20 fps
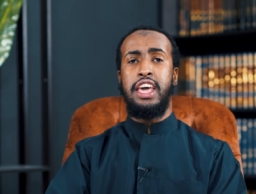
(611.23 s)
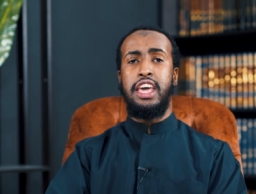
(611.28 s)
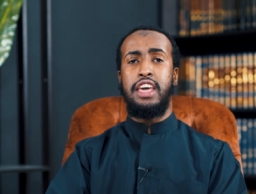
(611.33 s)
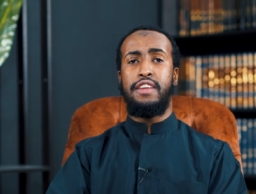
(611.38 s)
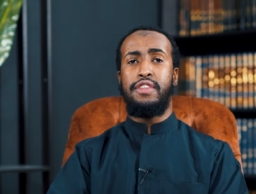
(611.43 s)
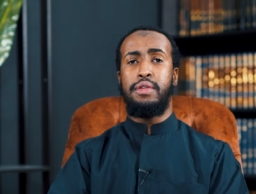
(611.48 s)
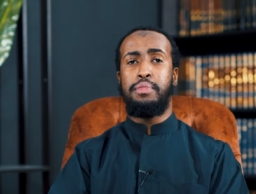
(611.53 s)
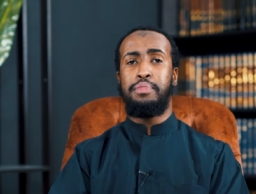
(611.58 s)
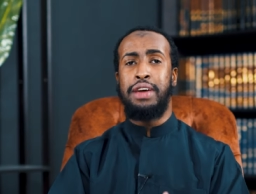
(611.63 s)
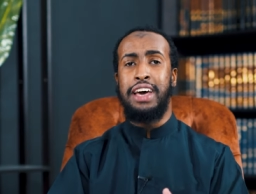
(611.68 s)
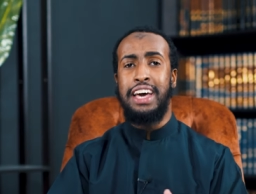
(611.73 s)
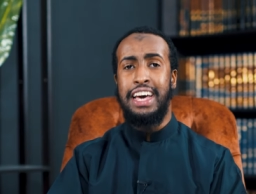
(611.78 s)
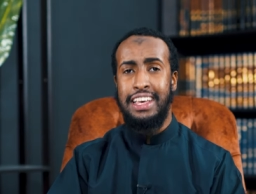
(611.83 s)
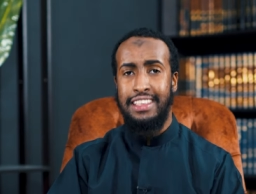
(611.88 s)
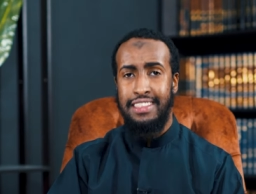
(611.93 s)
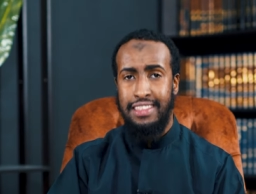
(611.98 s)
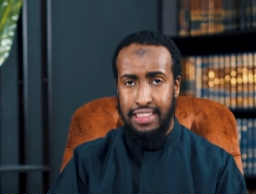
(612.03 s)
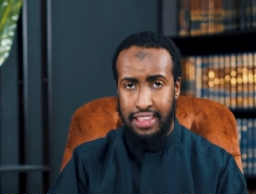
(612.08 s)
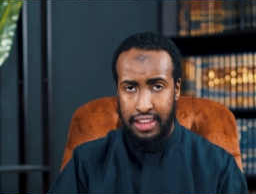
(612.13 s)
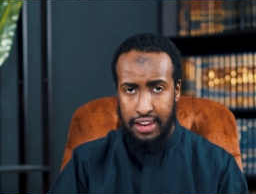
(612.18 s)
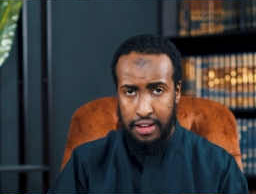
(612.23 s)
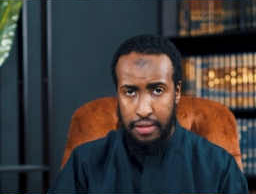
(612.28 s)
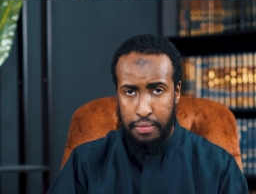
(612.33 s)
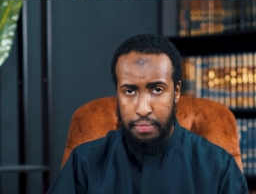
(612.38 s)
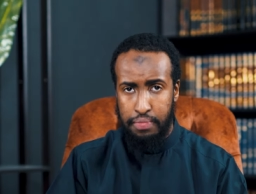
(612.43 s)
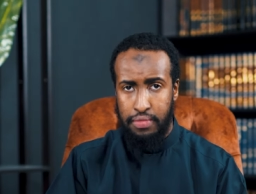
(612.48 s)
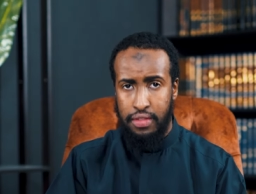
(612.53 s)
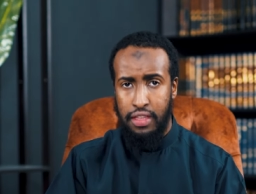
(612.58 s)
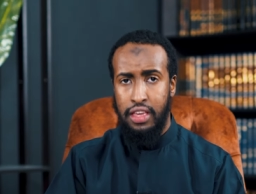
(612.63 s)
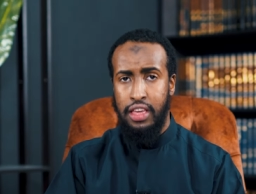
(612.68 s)
If a person
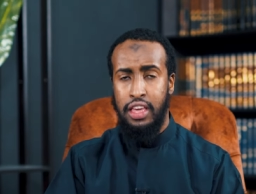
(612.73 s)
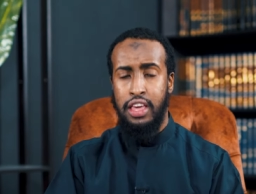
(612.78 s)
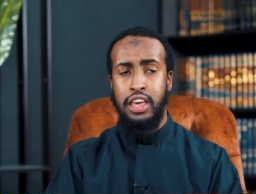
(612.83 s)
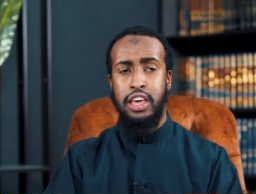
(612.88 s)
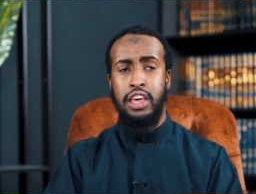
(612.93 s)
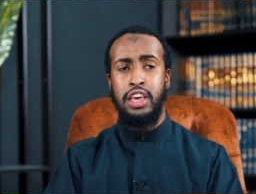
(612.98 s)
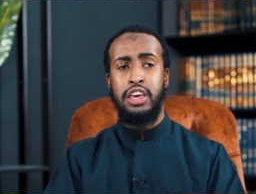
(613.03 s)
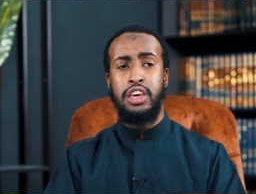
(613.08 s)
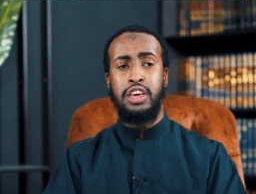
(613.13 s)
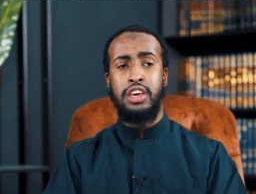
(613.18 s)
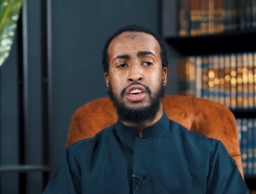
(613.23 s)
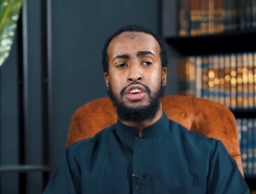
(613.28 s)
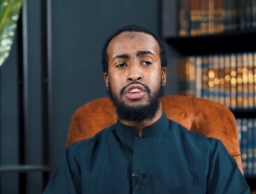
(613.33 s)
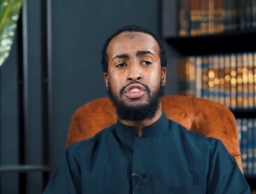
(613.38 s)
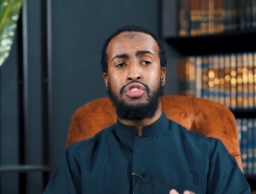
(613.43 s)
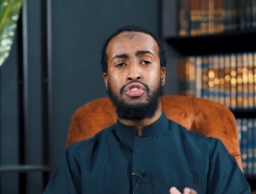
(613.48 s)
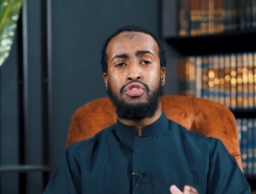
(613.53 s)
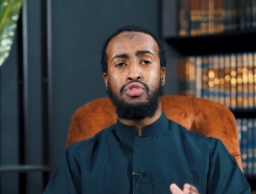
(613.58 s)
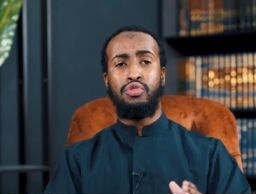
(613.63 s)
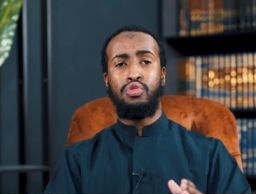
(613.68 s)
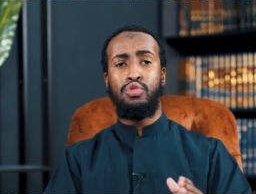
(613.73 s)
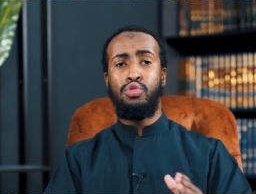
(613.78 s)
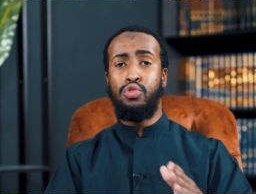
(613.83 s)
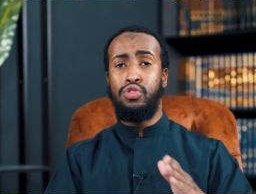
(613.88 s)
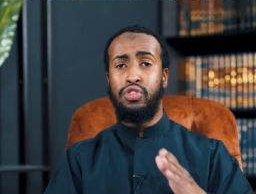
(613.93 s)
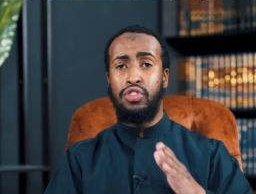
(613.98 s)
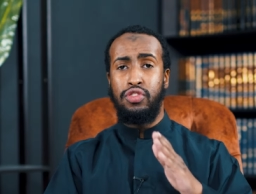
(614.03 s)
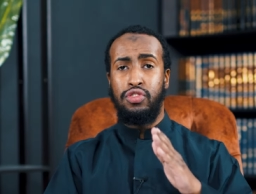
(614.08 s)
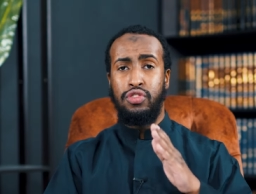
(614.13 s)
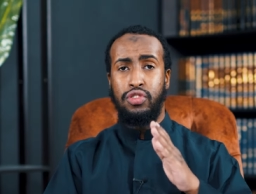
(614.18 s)

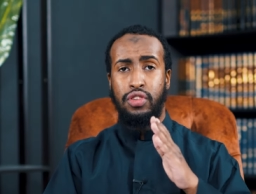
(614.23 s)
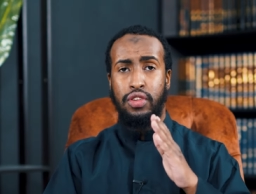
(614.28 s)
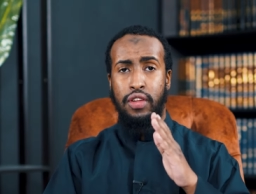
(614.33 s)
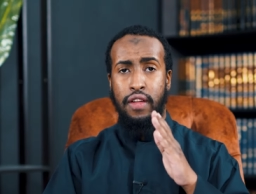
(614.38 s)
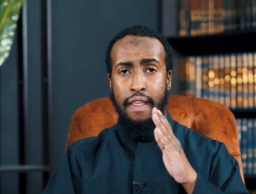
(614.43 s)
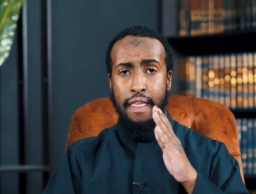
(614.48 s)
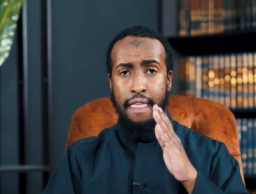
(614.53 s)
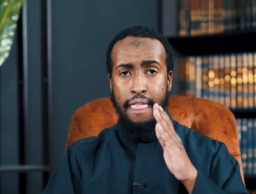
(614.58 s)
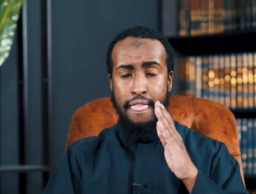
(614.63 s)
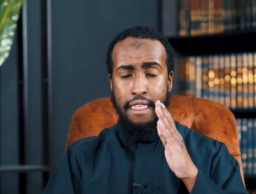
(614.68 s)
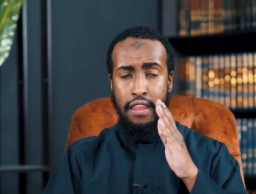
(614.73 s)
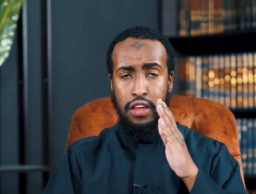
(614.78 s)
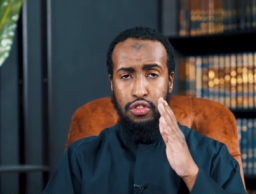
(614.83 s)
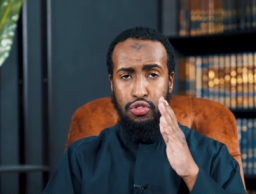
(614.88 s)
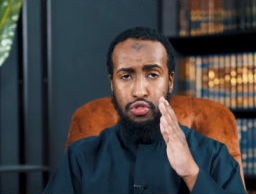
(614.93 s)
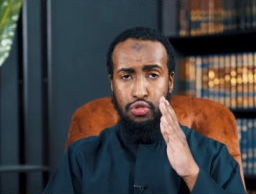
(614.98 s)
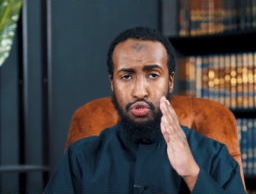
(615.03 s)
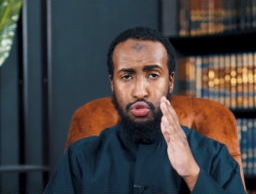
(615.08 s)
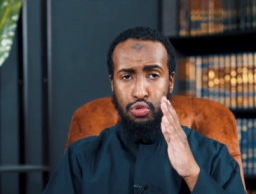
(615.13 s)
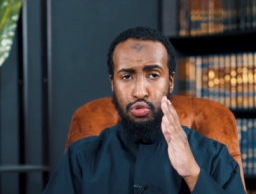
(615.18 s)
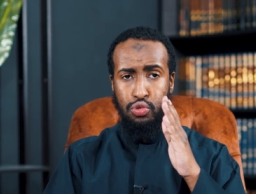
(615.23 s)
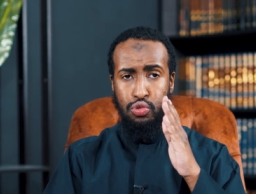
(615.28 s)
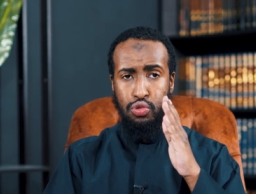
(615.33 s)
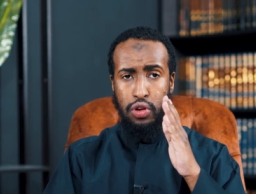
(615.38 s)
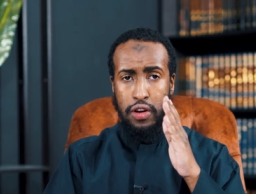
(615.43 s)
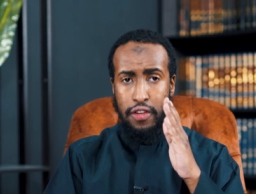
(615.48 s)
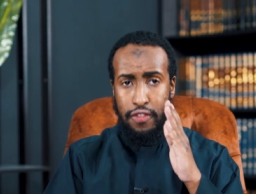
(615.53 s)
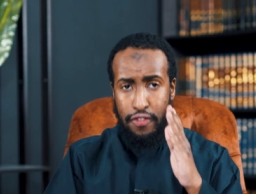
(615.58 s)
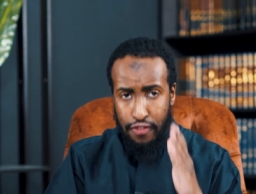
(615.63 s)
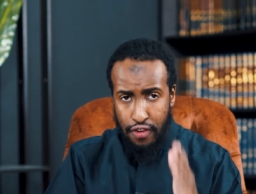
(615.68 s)
chooses
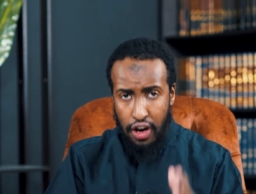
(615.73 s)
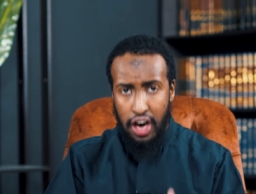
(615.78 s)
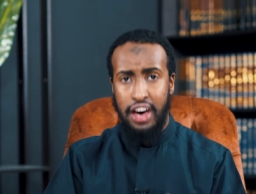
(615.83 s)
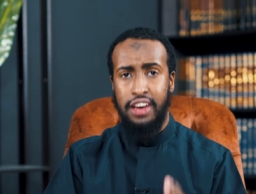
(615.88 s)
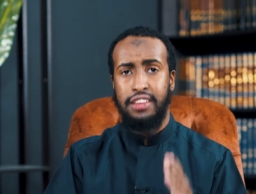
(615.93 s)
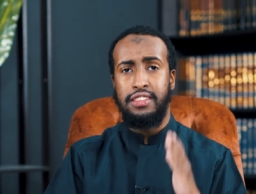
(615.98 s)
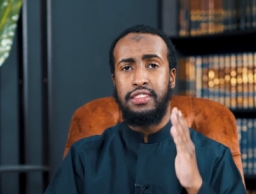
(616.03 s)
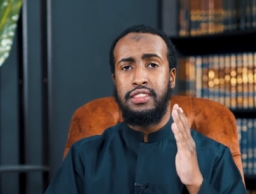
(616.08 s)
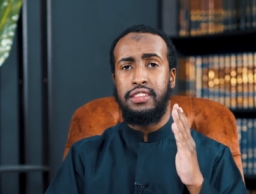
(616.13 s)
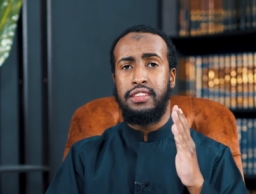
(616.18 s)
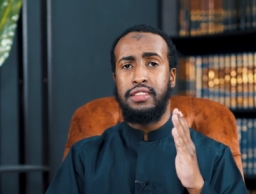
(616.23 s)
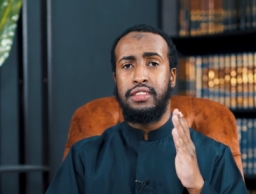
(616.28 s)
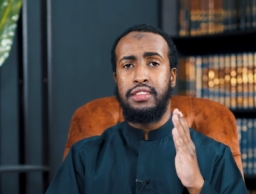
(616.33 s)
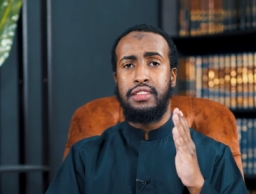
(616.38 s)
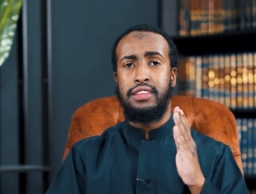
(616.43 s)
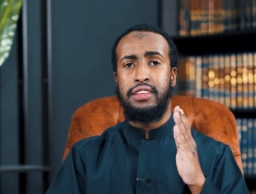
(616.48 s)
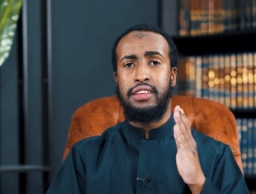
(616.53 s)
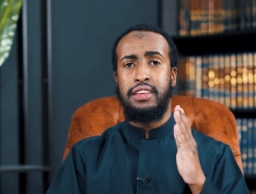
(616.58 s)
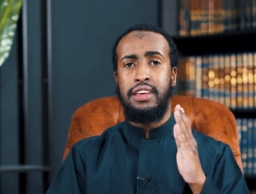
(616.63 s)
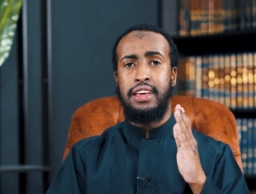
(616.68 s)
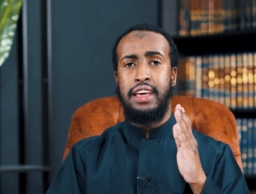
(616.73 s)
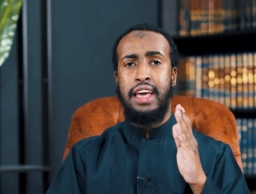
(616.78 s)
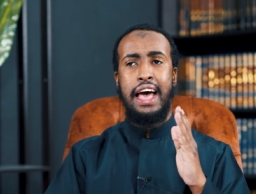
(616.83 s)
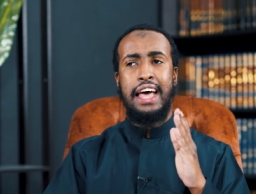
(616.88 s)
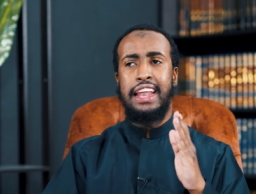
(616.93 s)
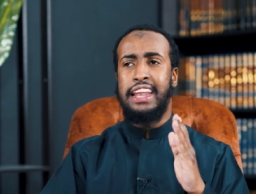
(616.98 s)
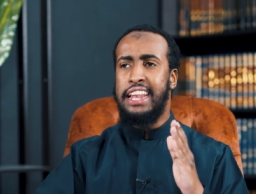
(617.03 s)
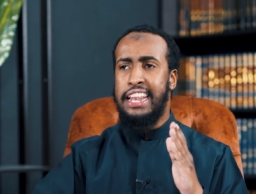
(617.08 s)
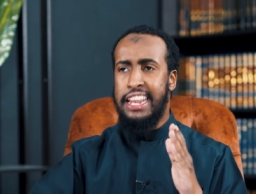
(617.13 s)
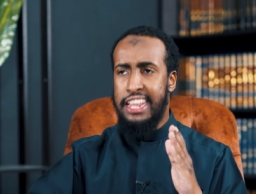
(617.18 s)
to fast
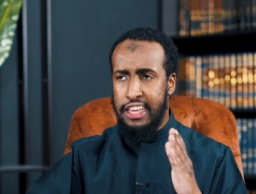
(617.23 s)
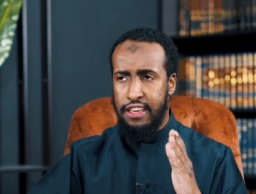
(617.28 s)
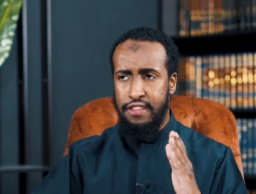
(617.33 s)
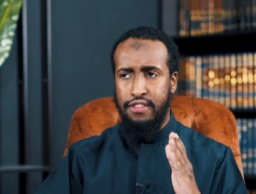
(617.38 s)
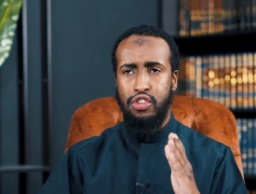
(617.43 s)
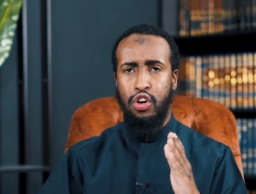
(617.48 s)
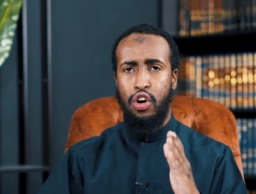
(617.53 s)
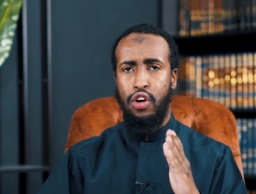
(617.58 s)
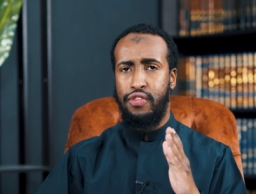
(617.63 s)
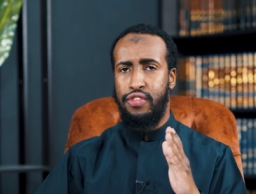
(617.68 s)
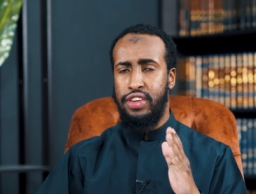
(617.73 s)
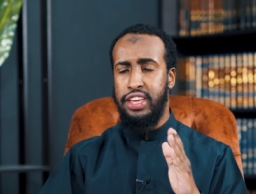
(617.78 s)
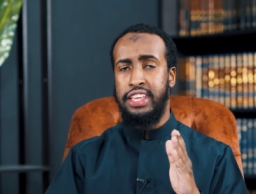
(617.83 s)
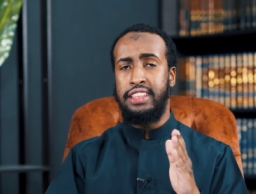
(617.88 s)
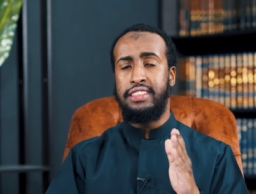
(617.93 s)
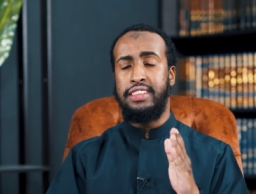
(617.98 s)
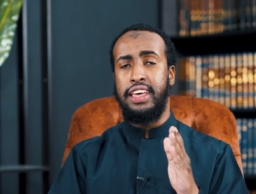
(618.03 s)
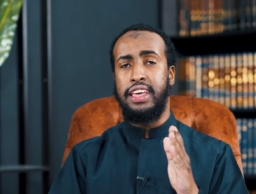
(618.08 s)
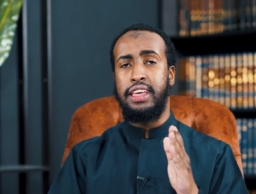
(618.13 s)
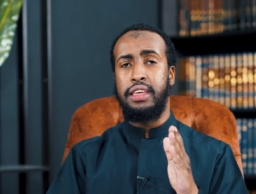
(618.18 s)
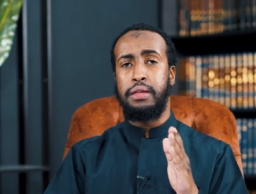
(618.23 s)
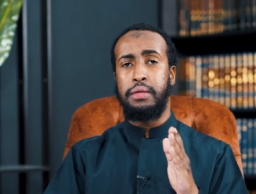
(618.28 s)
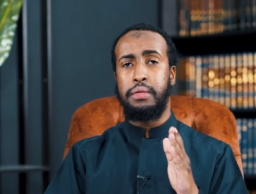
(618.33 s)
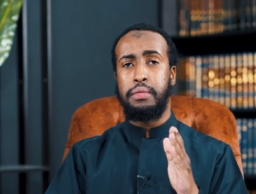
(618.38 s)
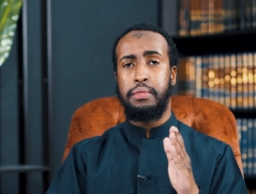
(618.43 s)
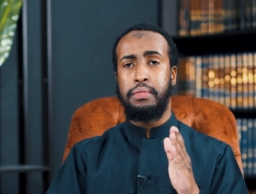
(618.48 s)
and leaves off eating,